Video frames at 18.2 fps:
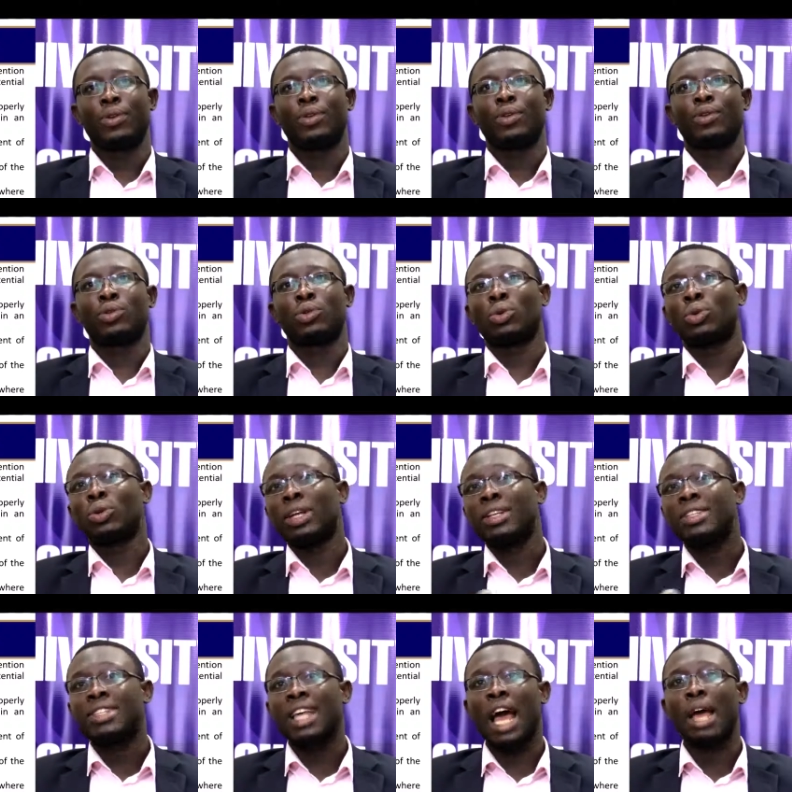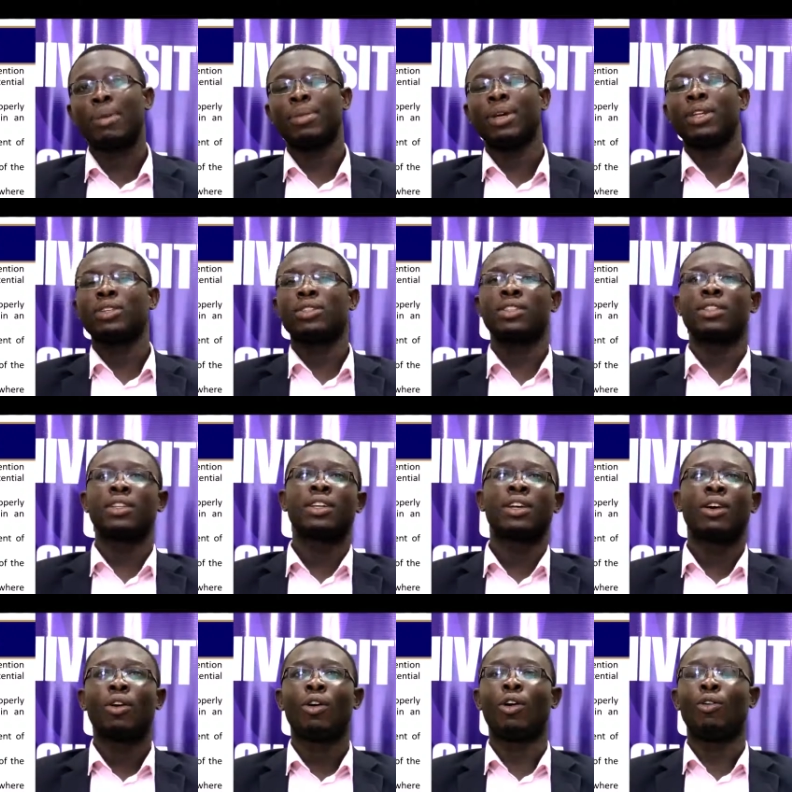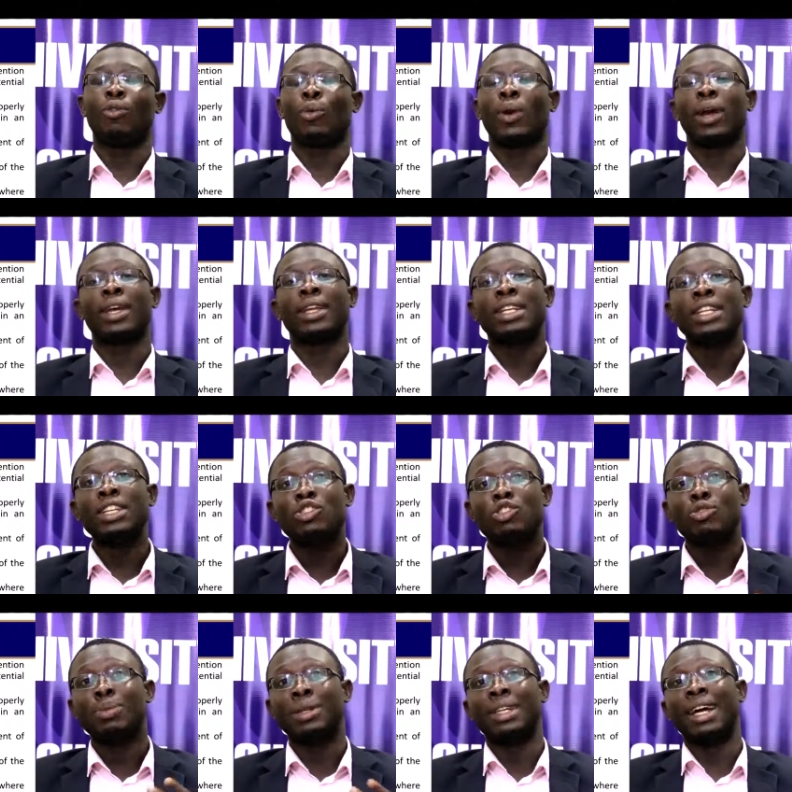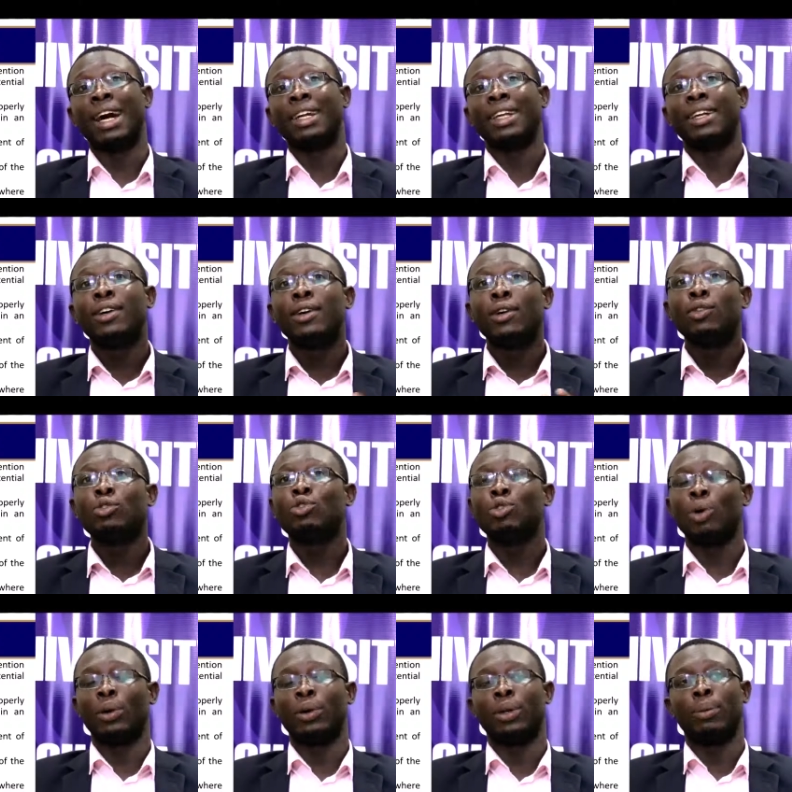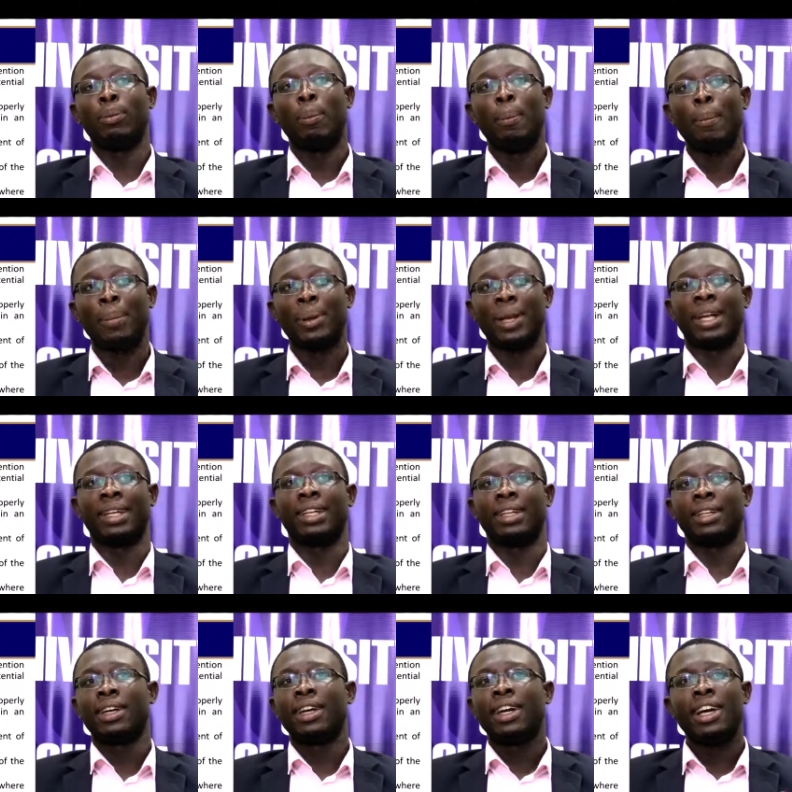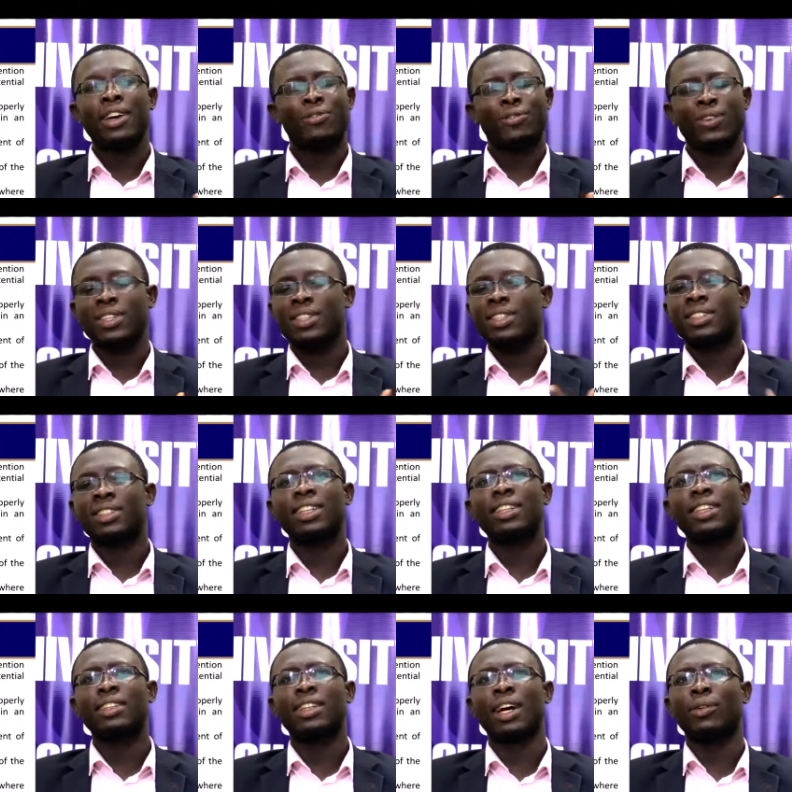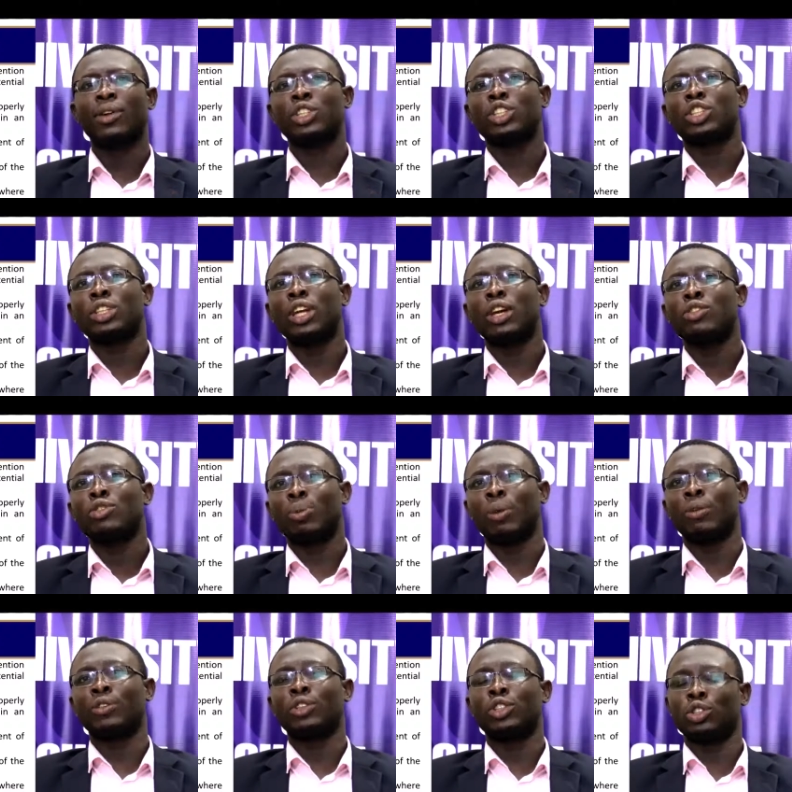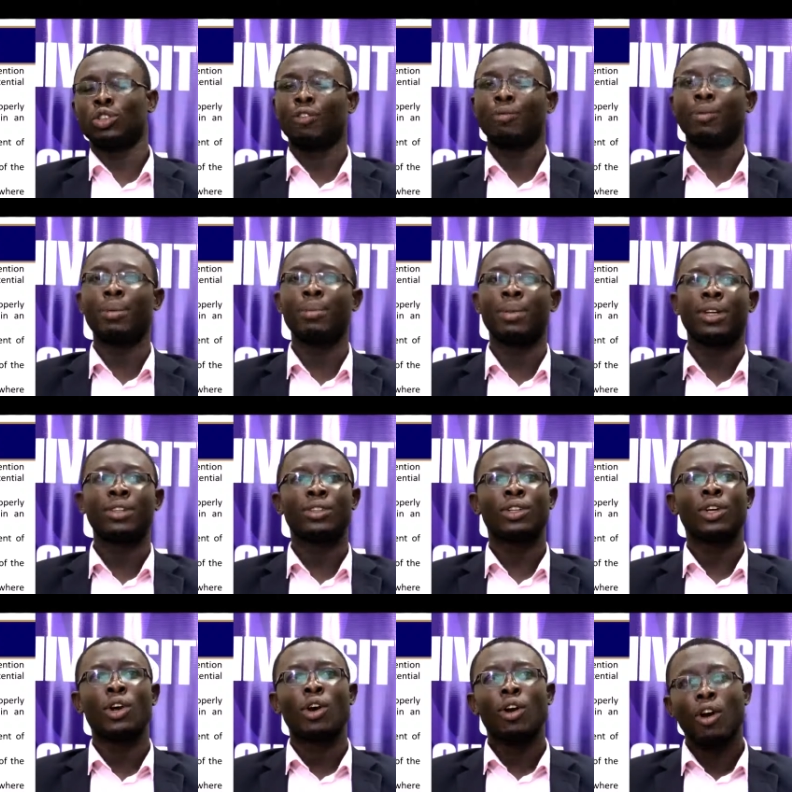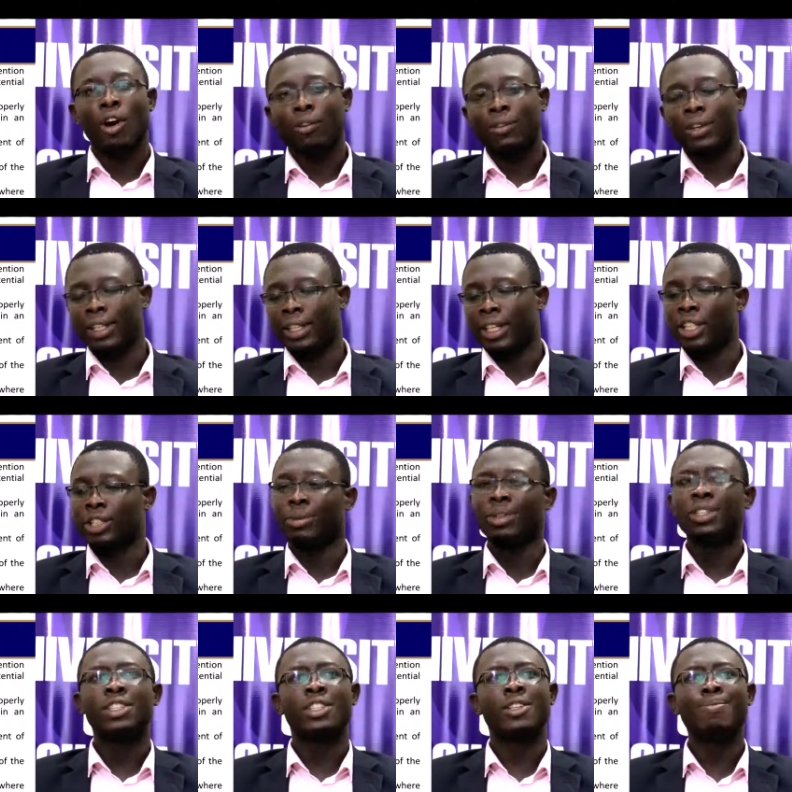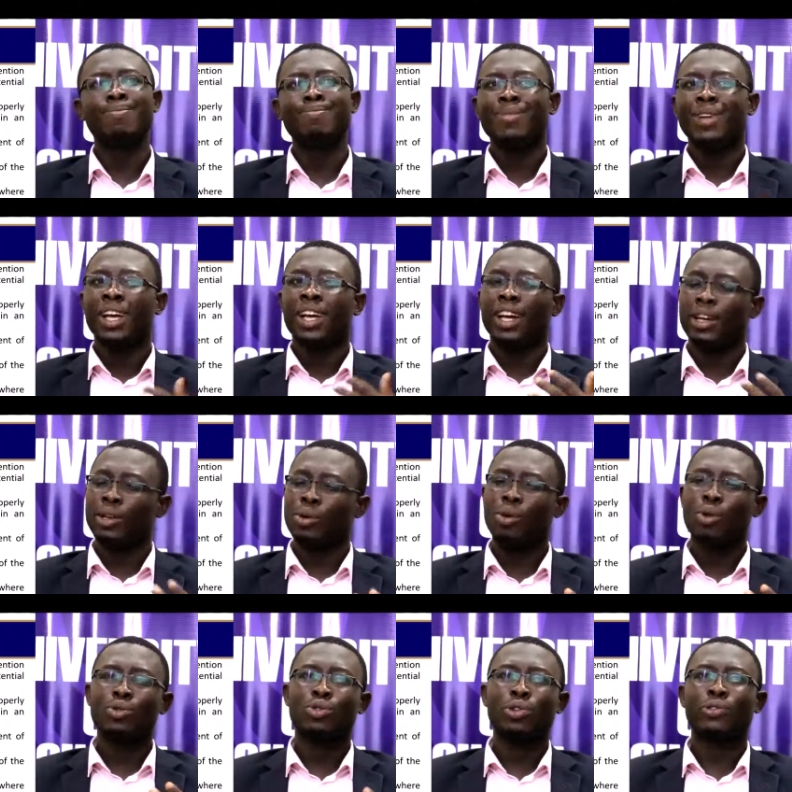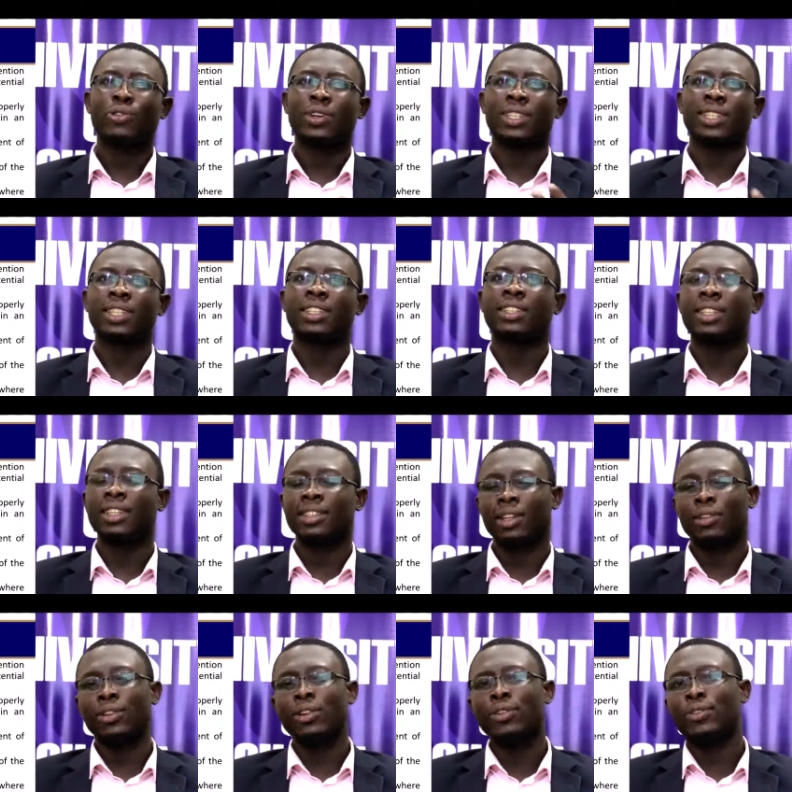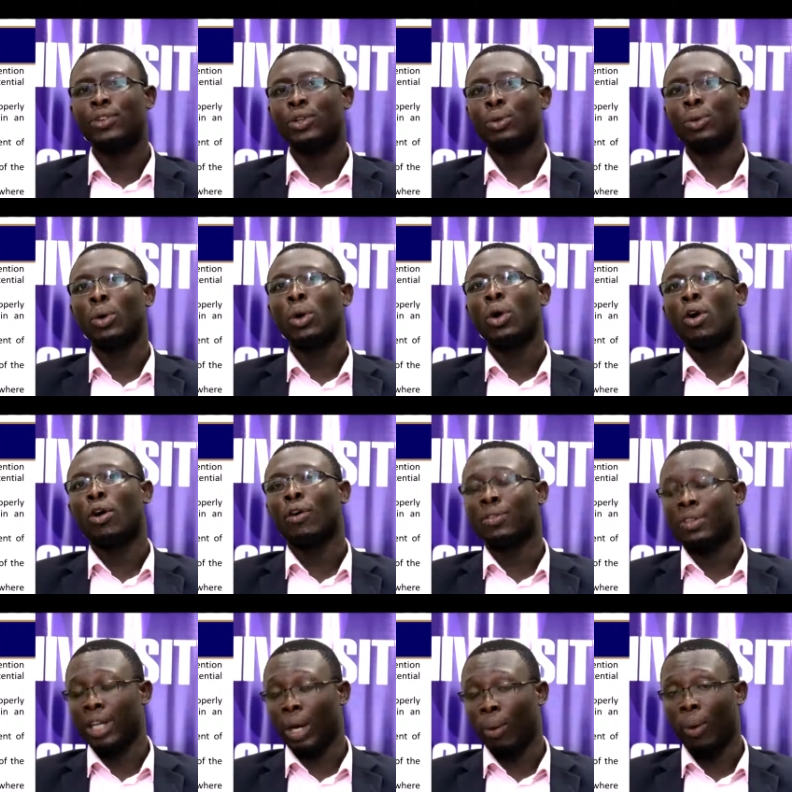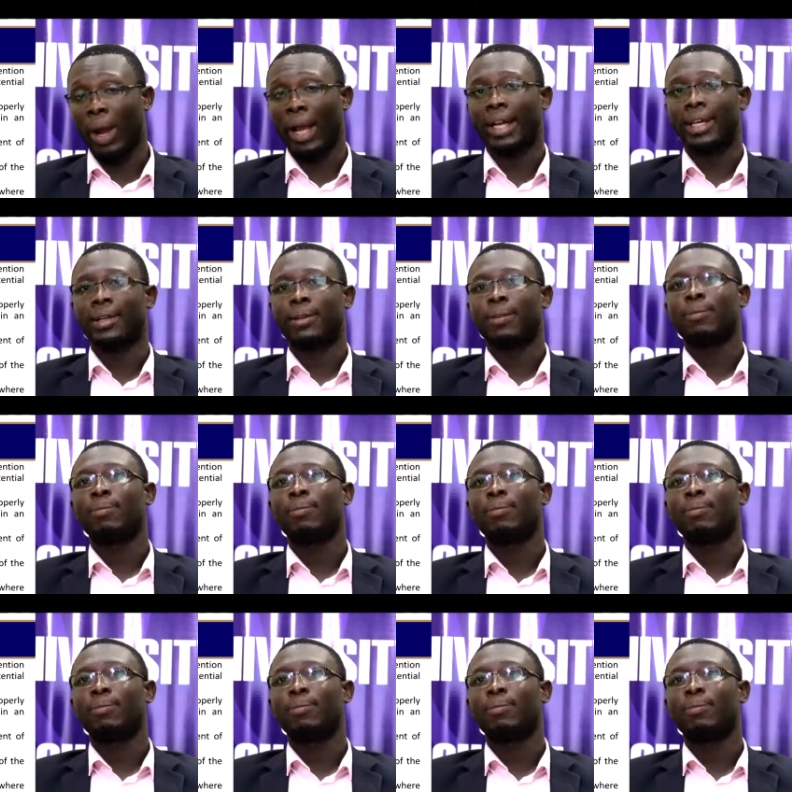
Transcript: So the assignment of work needs to be done during planning. It facilitates the direction and supervision of members of the engagement team. It also facilitates the review of their work